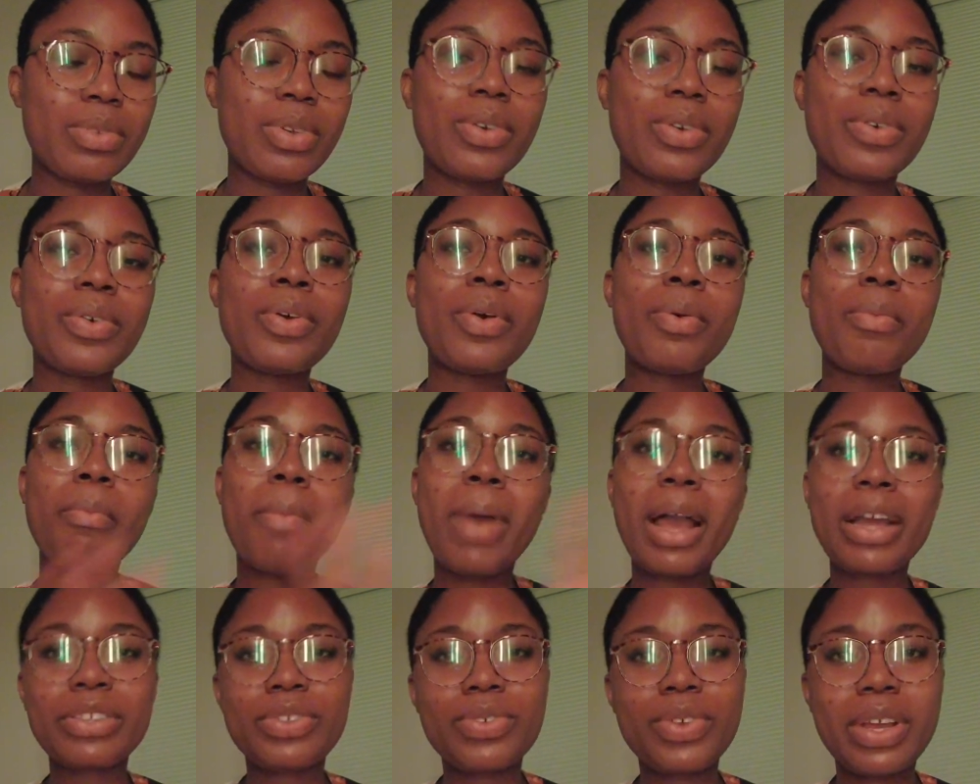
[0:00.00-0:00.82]
Well,
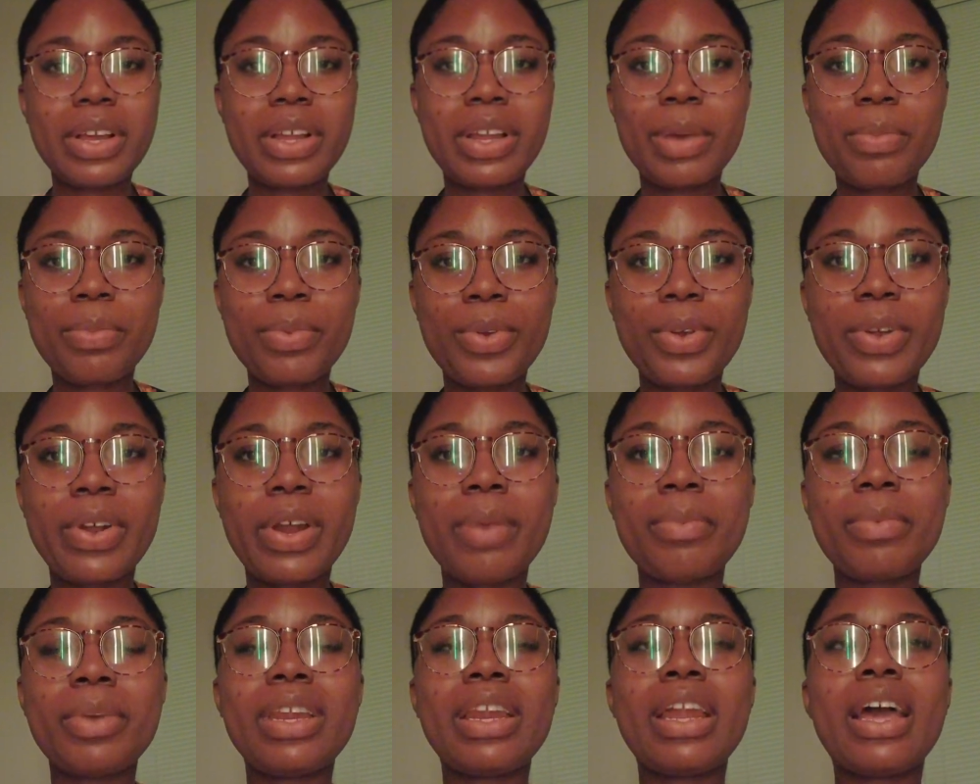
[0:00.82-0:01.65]
back to regular
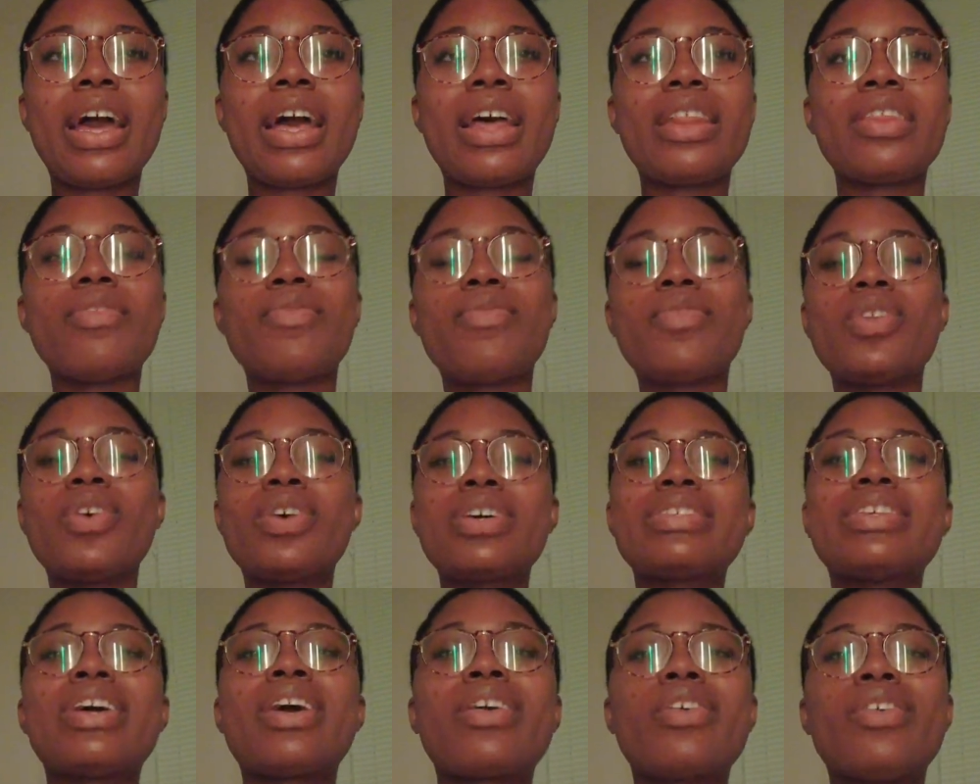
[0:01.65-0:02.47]
programming, and the
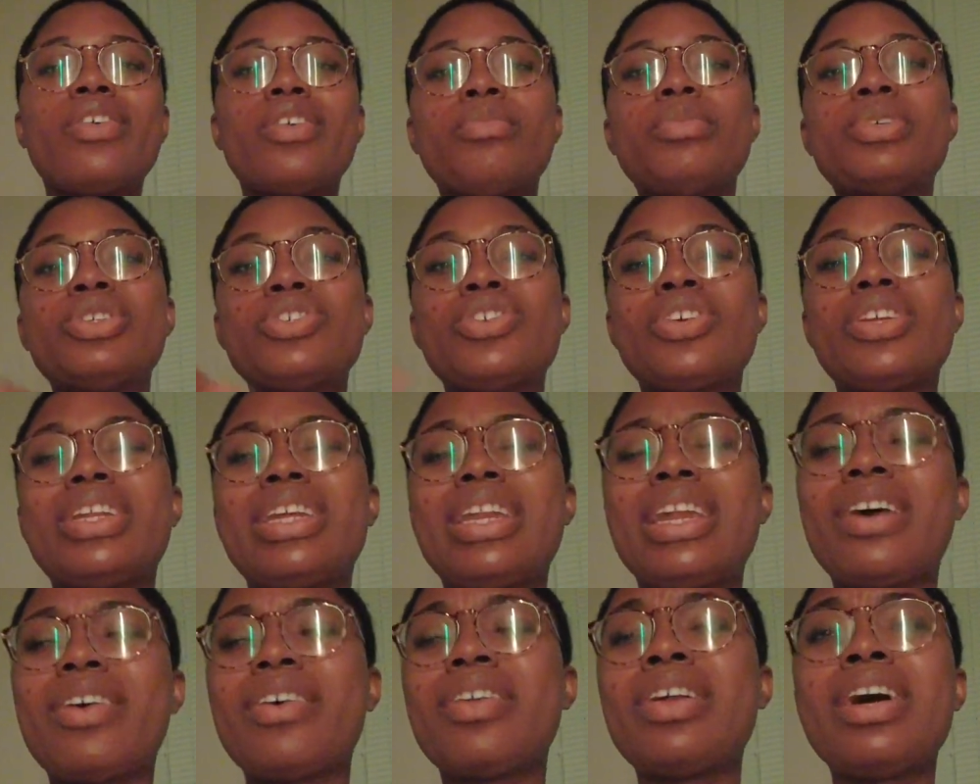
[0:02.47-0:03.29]
vlogs are going to be
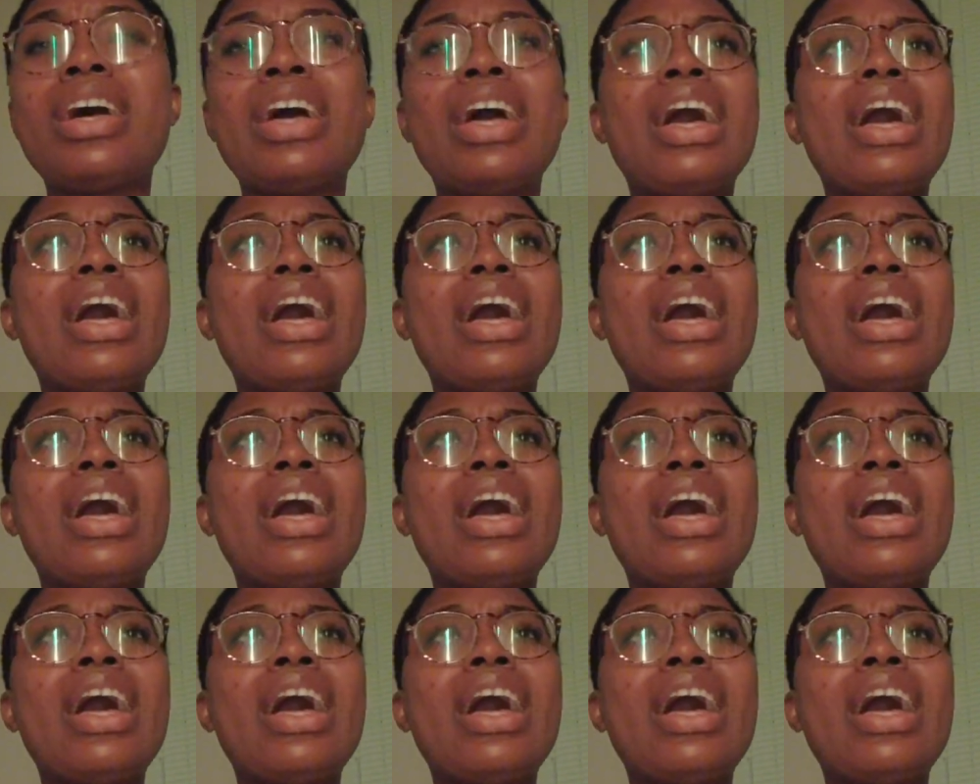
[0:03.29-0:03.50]
churning out.